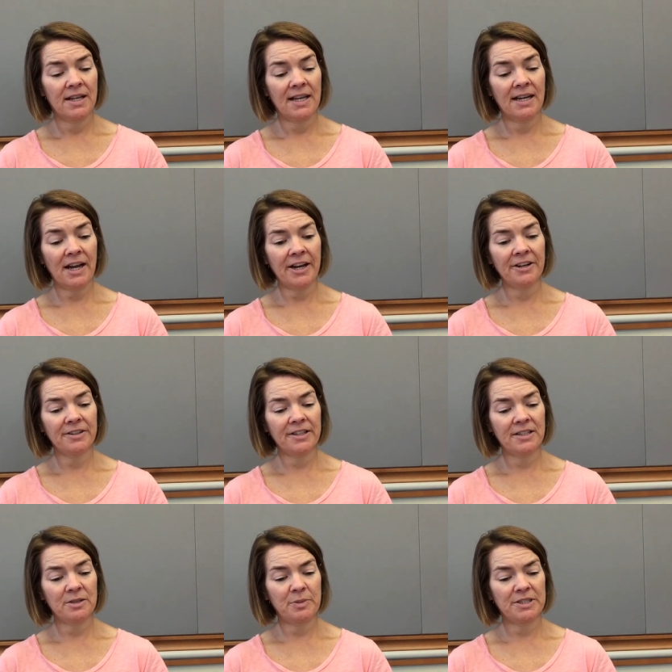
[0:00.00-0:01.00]
In
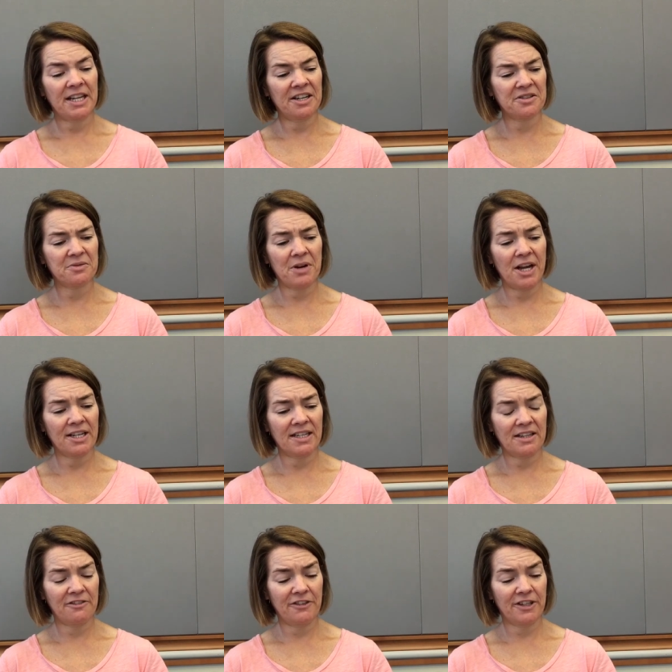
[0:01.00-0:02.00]
Ireland, potatoes rotted
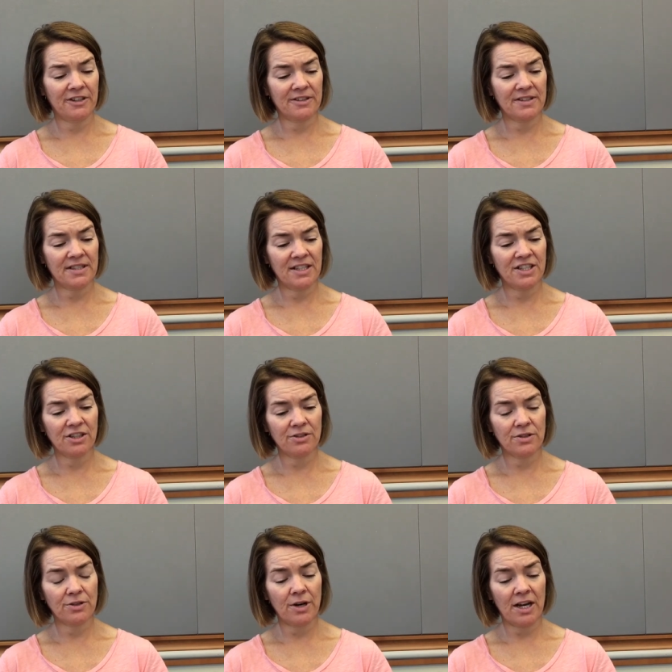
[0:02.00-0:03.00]
in the fields and
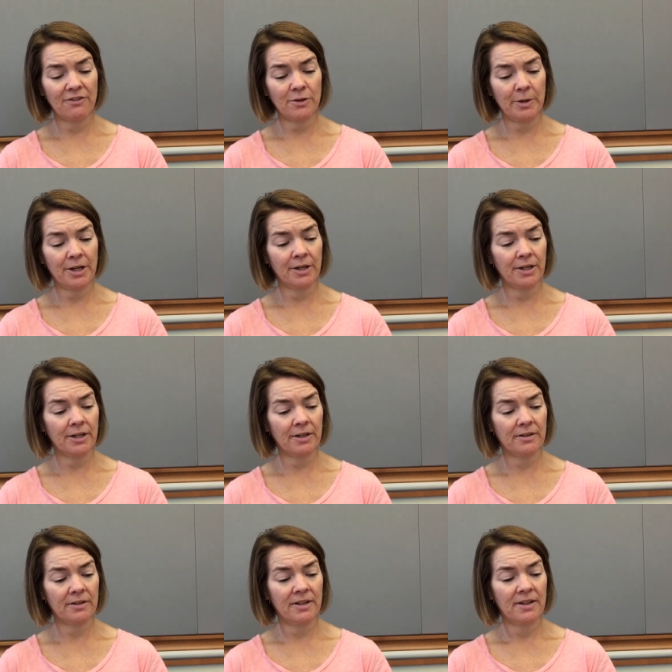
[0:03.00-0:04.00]
children cried from hunger.
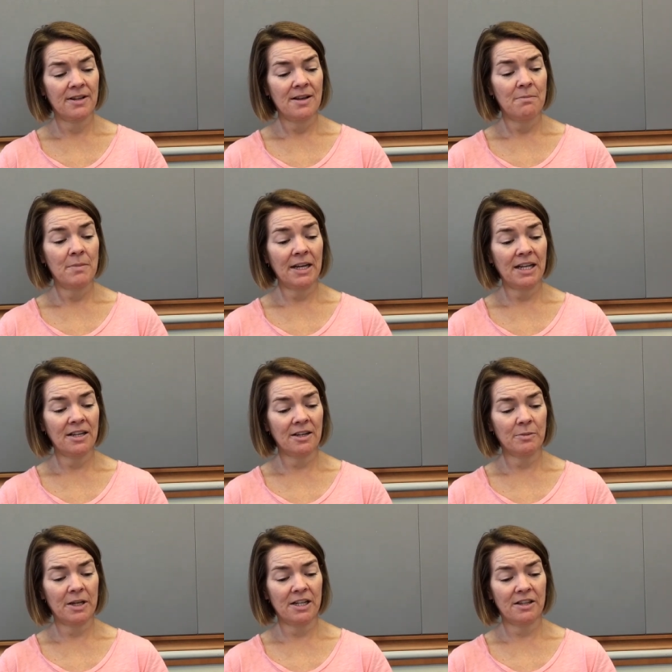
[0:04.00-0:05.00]
Many young
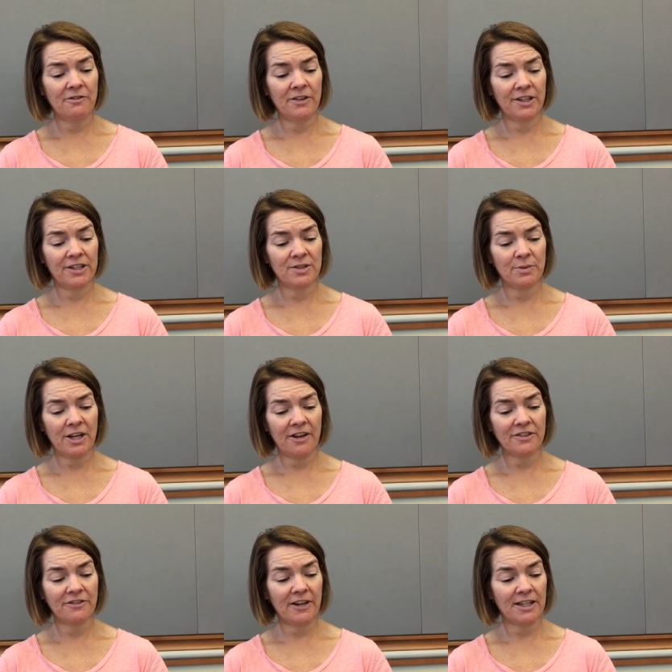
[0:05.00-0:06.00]
men in the village went
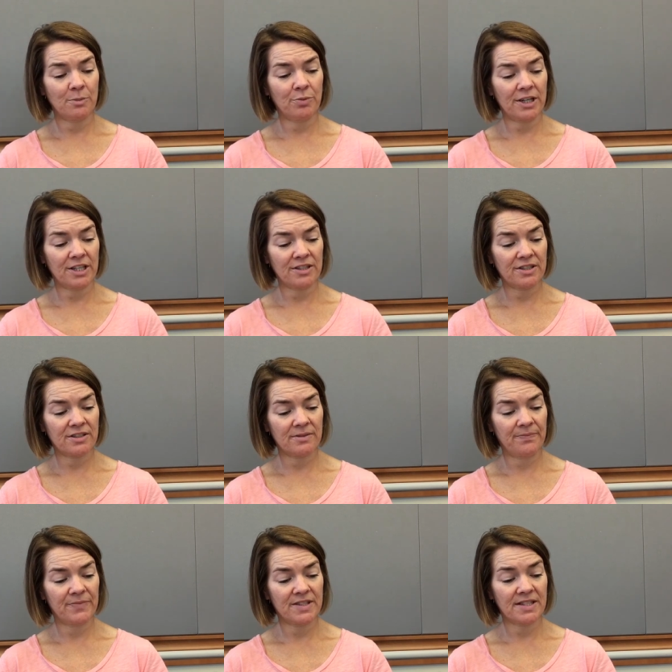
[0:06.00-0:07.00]
off to fight the British.
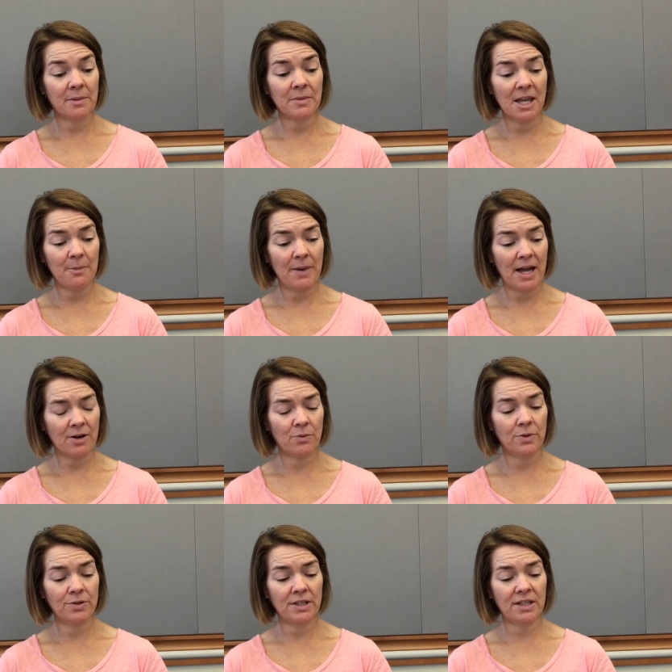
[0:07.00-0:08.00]
Some came back
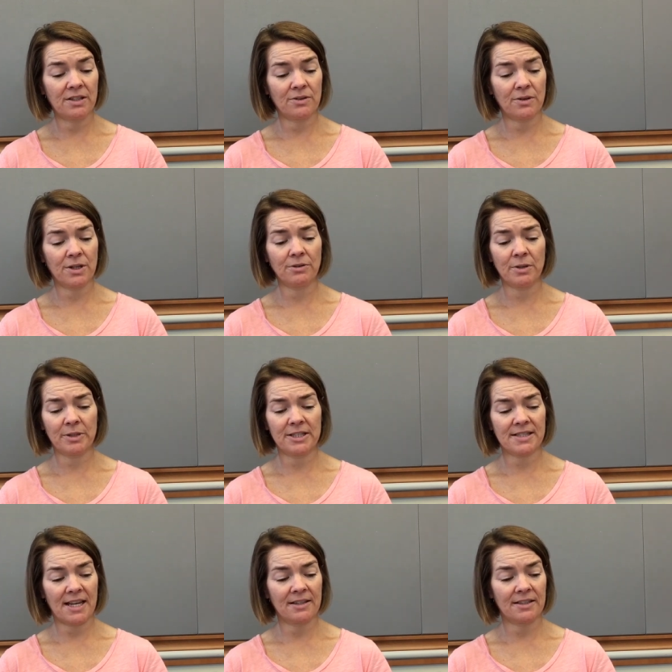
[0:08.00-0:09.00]
wounded or grimly
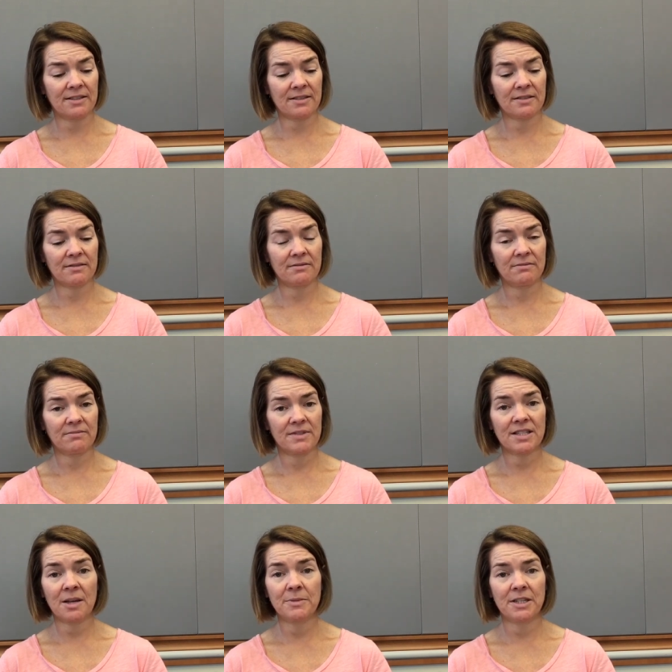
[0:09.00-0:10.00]
silent.
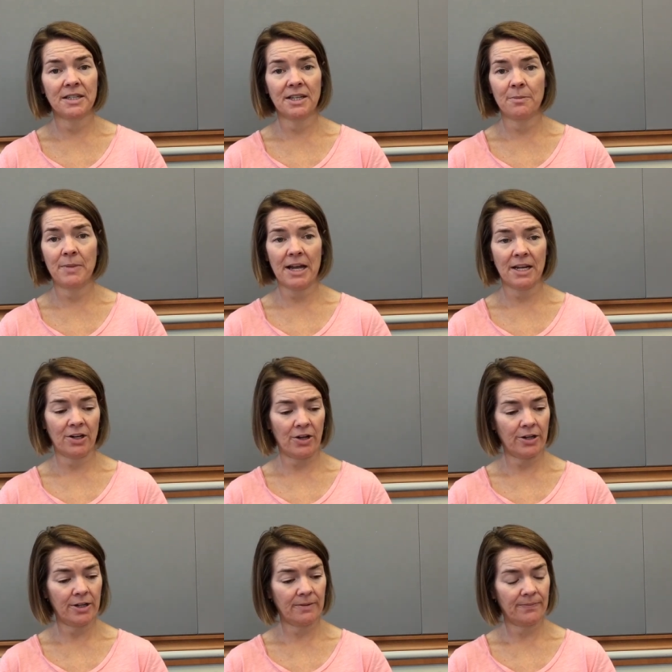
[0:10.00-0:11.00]
Some didn't come back at
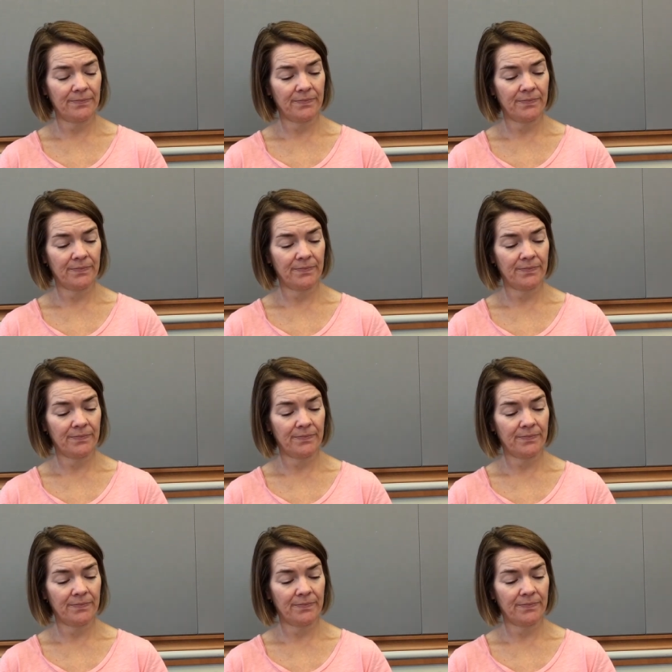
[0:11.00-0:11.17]
all.